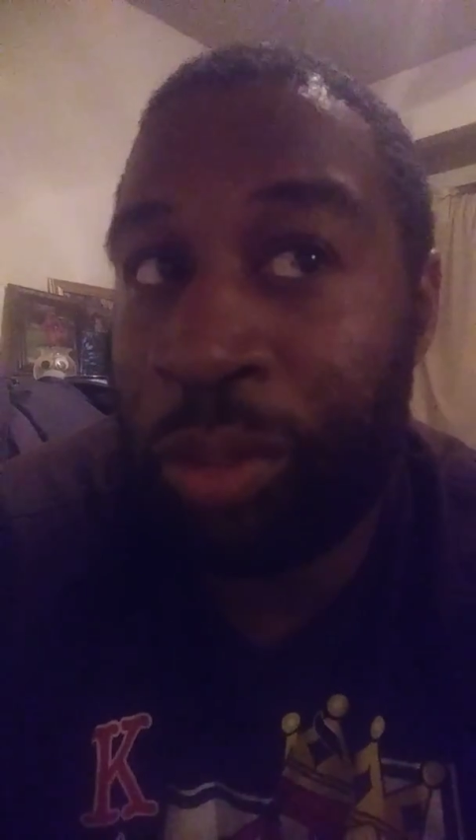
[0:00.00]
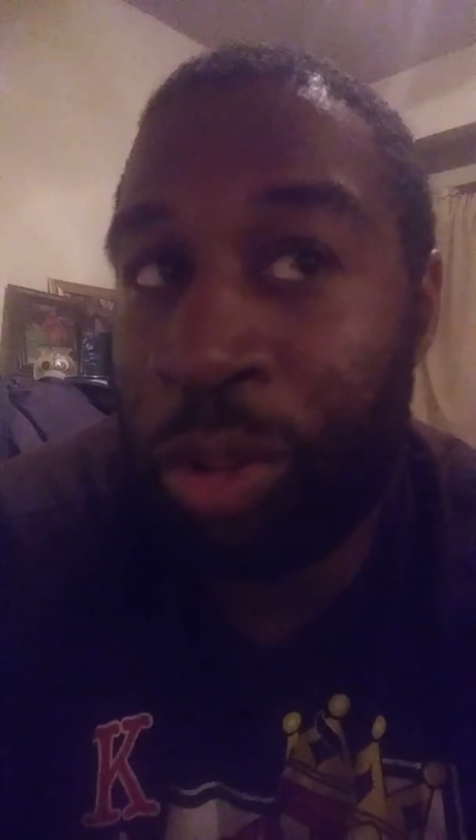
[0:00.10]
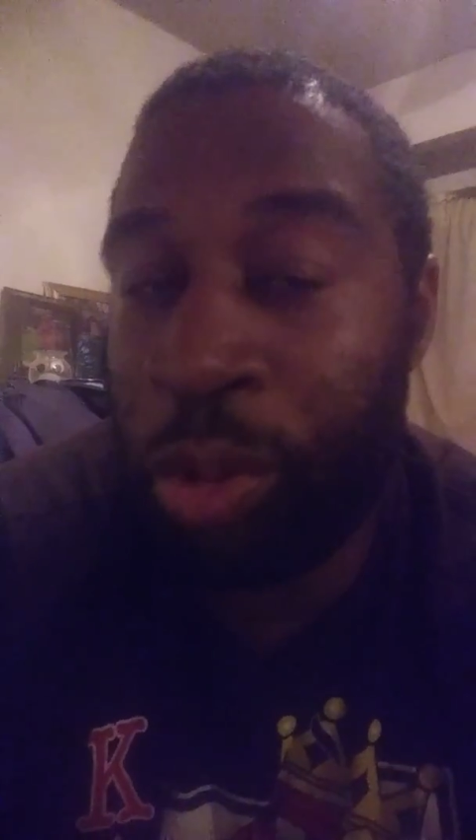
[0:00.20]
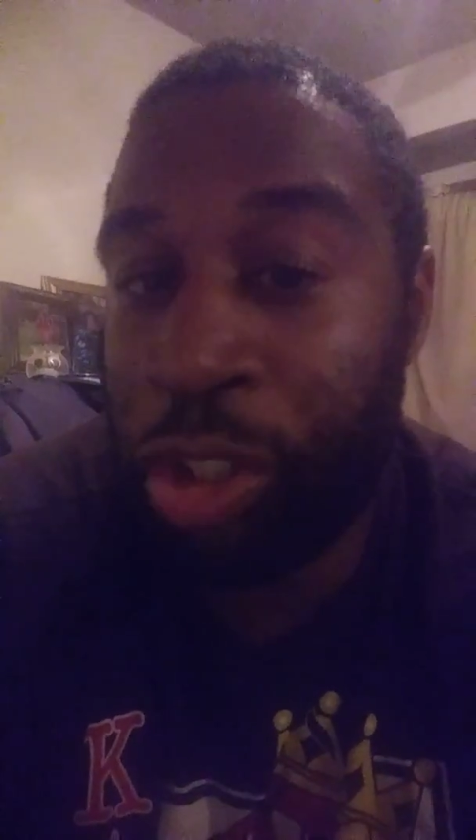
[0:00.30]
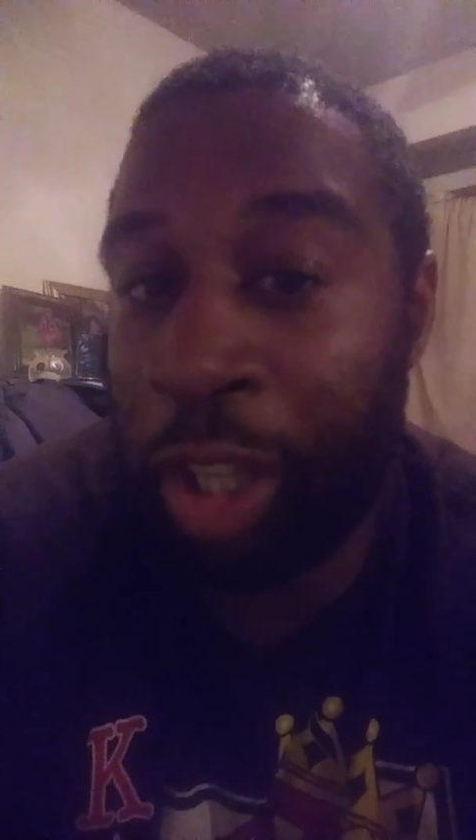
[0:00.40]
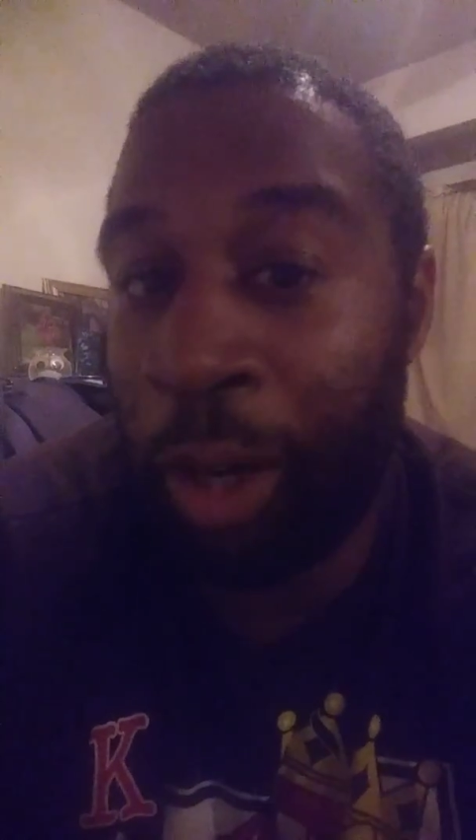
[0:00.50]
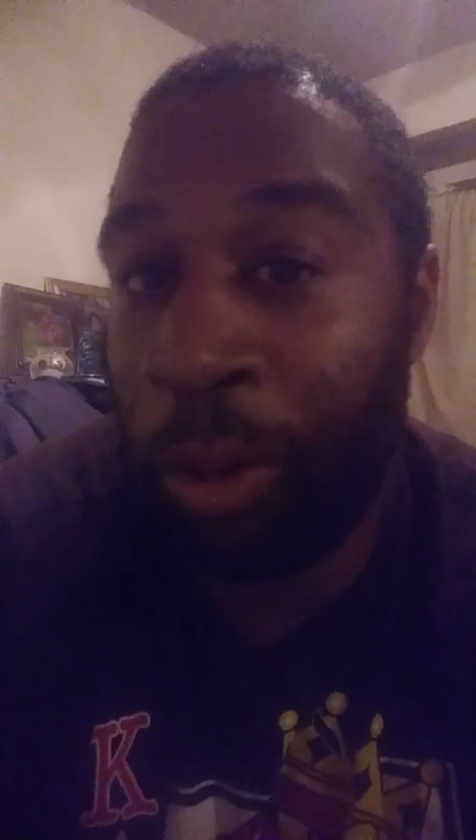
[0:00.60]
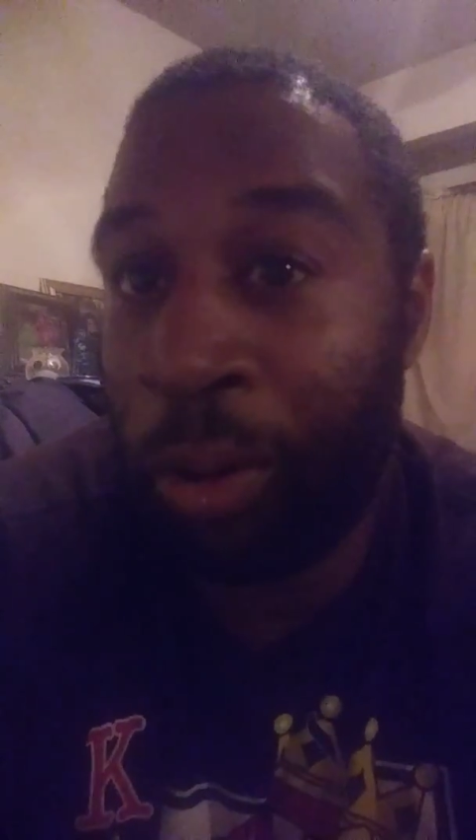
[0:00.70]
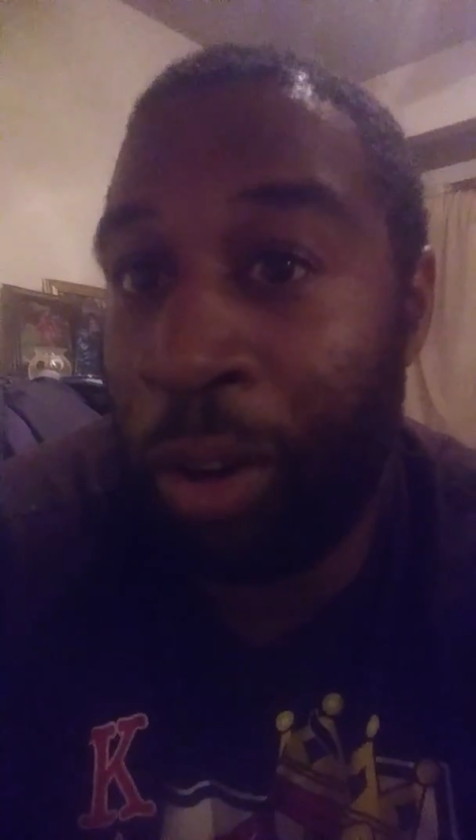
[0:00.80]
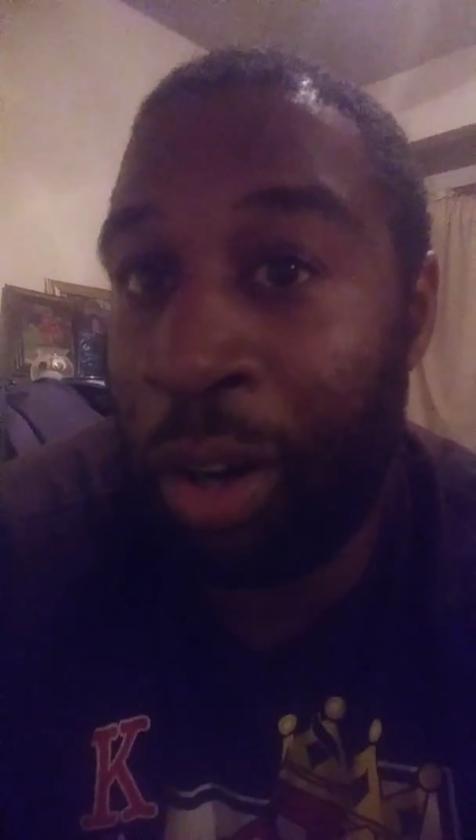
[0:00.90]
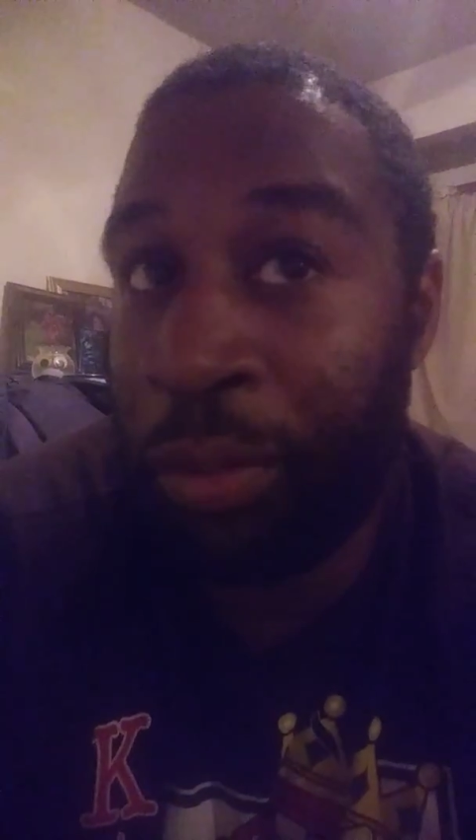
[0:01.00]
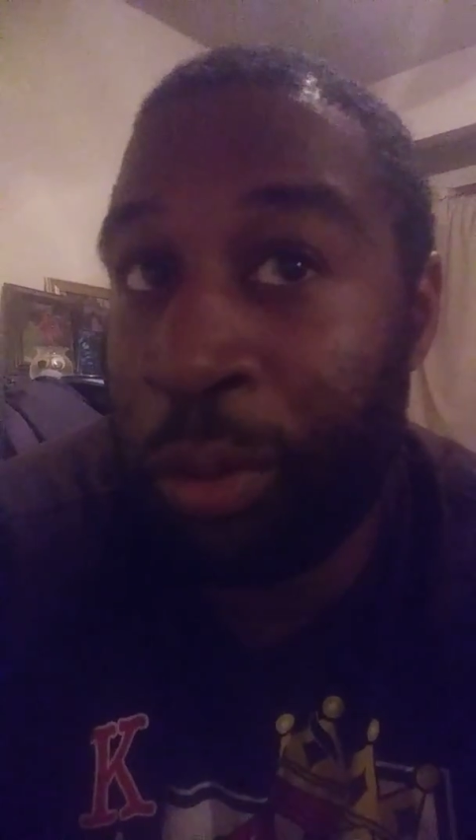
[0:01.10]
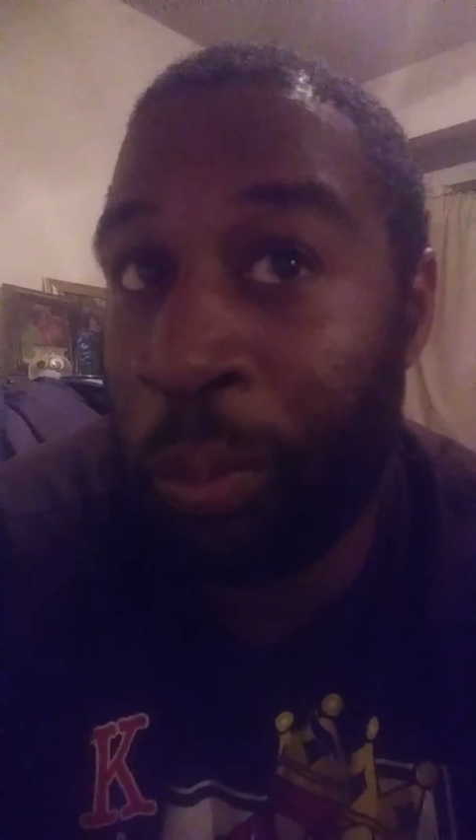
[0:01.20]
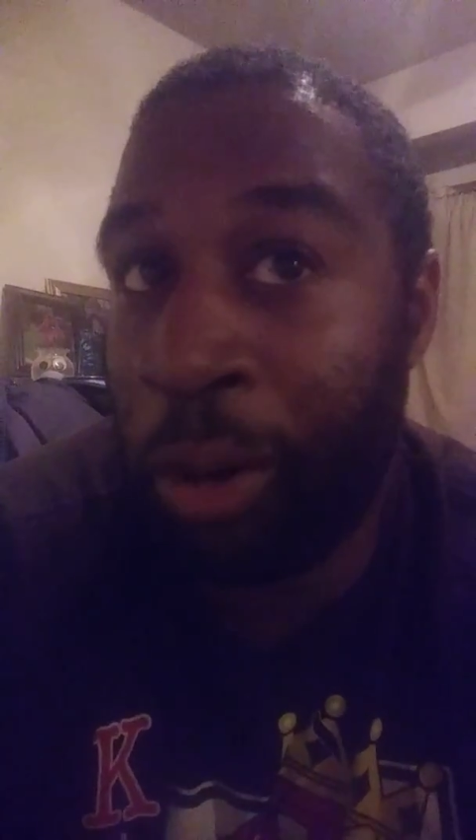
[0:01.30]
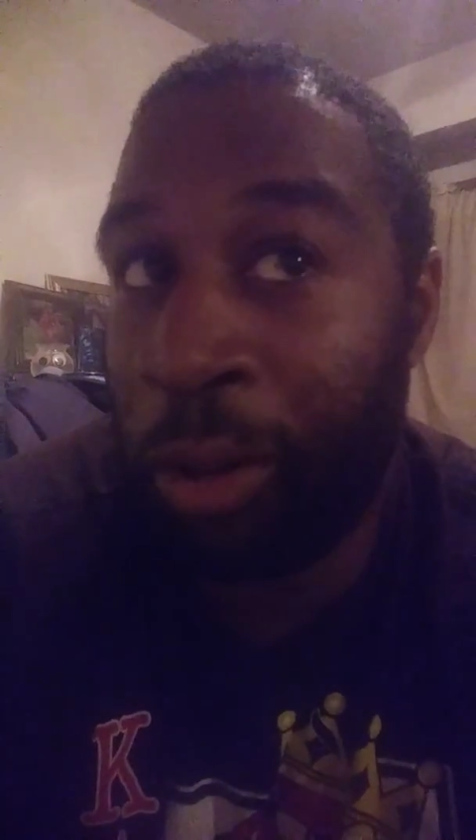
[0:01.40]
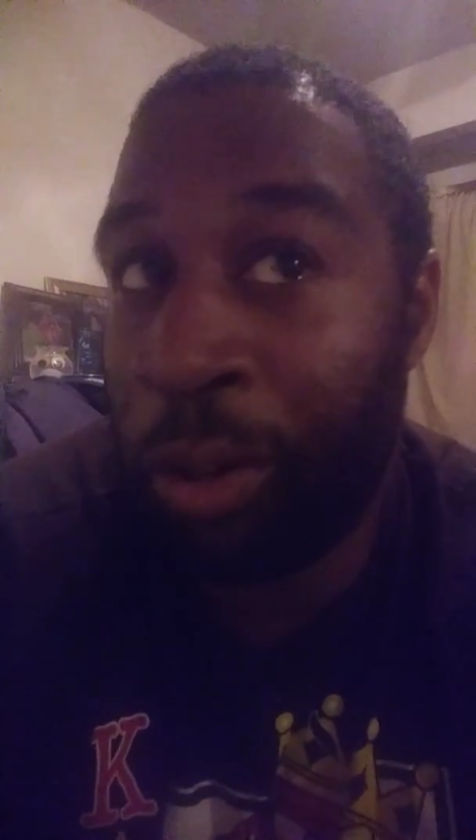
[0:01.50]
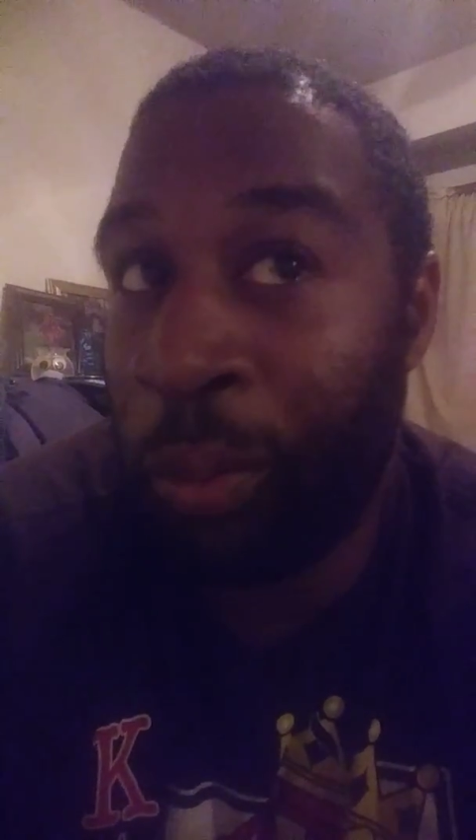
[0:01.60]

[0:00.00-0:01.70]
You scare her off, you run her